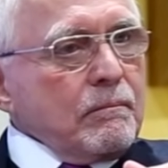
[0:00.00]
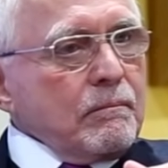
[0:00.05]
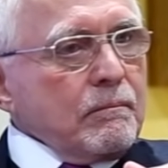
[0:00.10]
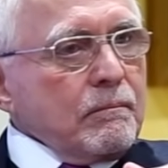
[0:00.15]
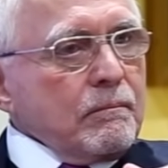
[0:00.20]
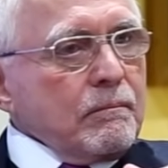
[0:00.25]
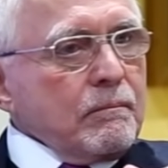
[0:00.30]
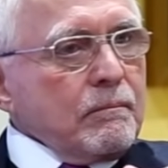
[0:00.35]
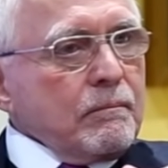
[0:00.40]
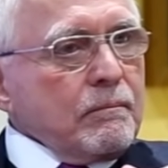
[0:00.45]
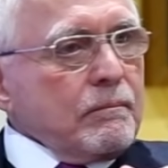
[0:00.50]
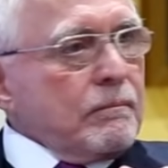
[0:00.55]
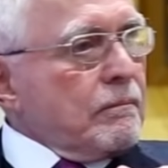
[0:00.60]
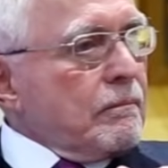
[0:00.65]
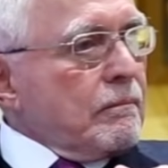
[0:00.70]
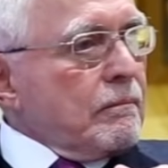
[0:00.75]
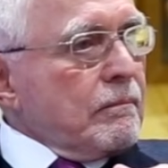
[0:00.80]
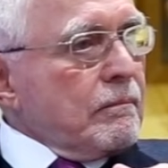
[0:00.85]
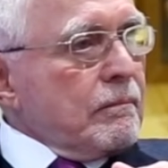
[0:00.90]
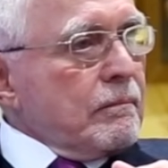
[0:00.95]

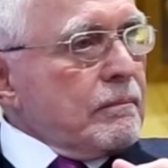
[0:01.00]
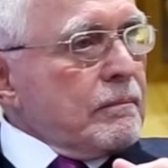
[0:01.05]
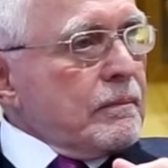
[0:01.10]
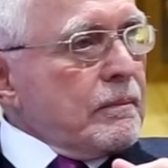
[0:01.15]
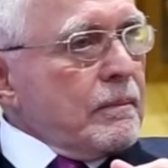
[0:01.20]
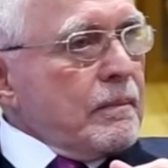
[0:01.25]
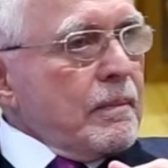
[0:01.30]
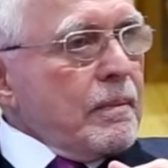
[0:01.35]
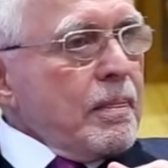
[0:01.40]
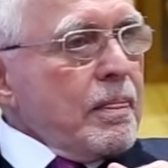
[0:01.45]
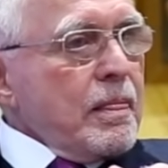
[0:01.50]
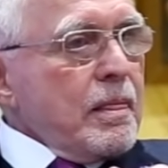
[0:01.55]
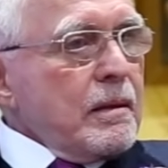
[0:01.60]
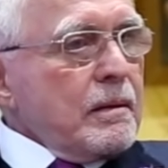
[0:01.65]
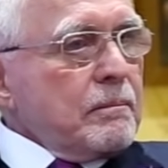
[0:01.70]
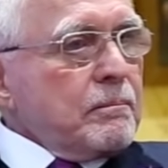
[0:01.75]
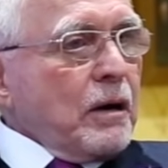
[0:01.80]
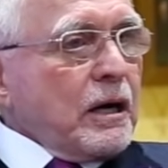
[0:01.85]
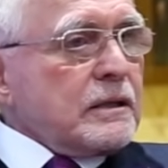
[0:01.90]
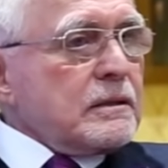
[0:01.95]
You're a scientist.
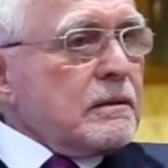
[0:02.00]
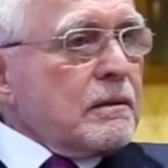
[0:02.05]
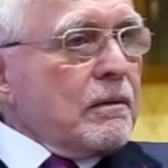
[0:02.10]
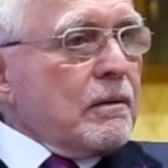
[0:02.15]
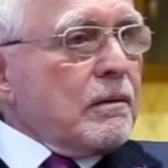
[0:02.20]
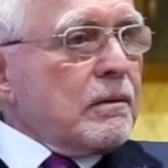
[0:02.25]
A